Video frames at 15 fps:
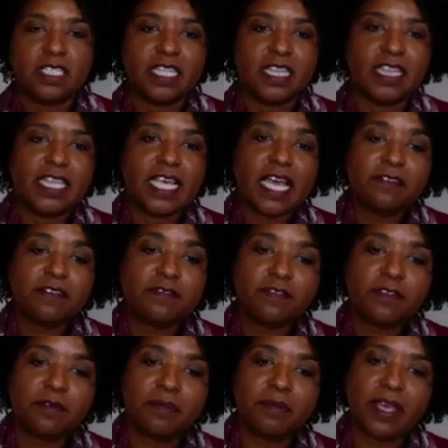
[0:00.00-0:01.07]
And then
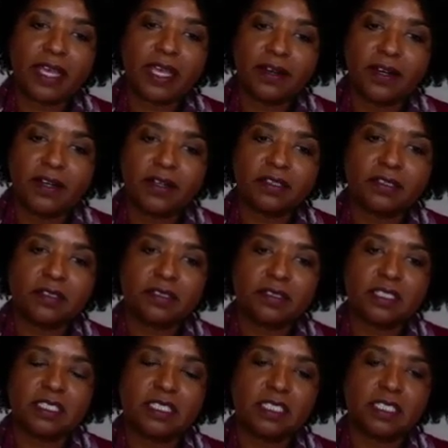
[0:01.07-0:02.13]
from there,
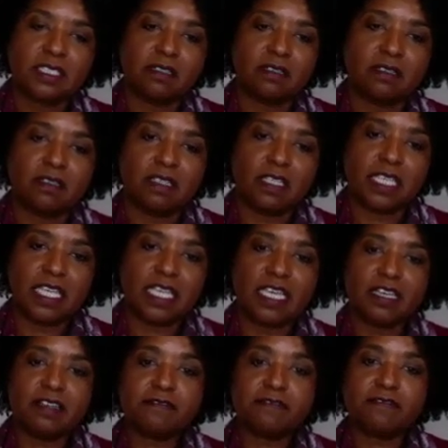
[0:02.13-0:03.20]

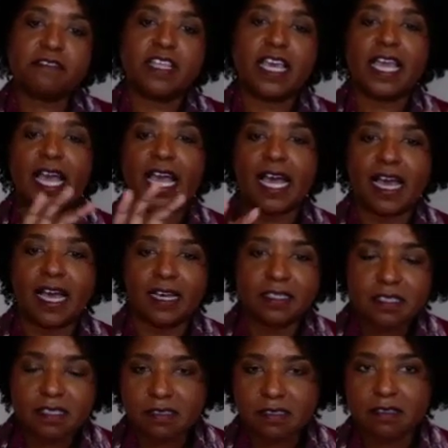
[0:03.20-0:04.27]
if they
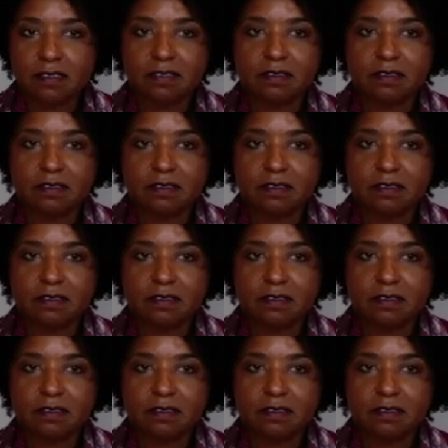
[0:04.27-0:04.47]
ask,